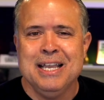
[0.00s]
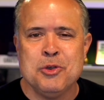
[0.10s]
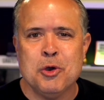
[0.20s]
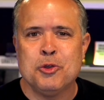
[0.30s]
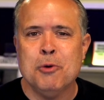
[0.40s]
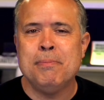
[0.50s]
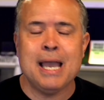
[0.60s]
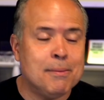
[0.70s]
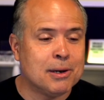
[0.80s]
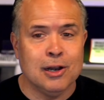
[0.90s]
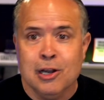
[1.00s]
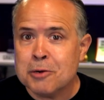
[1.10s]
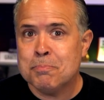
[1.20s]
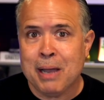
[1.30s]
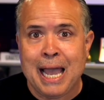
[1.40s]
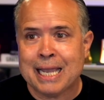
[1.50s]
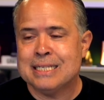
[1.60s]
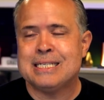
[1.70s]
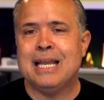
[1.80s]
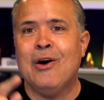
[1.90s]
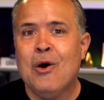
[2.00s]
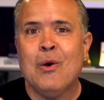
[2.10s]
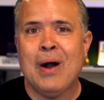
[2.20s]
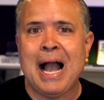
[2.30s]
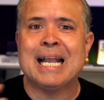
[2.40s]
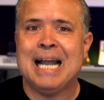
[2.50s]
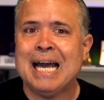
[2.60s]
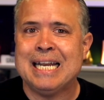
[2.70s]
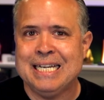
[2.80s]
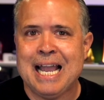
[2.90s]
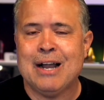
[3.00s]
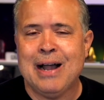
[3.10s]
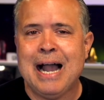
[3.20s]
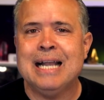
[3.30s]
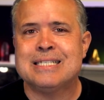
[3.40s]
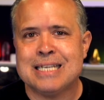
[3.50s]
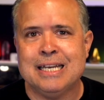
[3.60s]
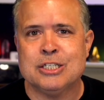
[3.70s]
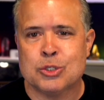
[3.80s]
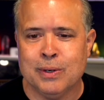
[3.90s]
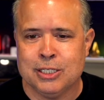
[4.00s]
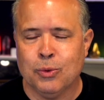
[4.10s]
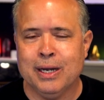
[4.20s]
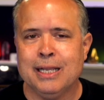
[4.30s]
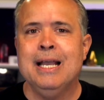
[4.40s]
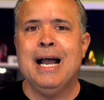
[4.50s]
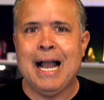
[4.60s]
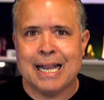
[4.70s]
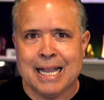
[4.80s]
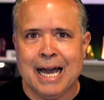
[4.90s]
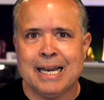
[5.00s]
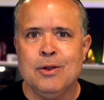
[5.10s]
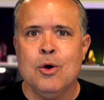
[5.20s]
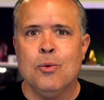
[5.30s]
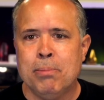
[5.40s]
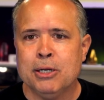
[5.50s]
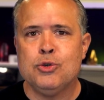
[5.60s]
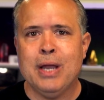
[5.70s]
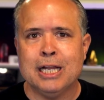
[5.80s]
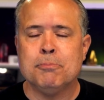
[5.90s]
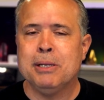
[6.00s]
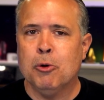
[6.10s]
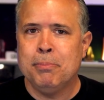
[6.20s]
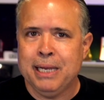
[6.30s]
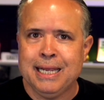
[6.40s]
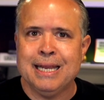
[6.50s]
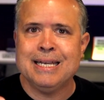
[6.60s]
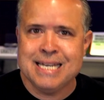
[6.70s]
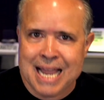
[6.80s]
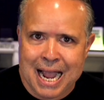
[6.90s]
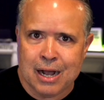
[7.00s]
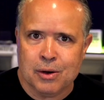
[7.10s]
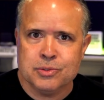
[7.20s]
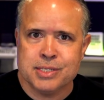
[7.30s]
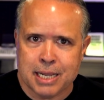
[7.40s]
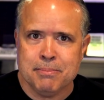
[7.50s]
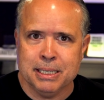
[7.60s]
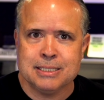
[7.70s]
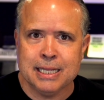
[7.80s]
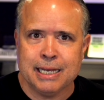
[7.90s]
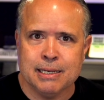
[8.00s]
You'll be able to look back and say, oh, I got it now. Hindsight is 20/20. I got it, but you had to be obedient now. Say amen to that.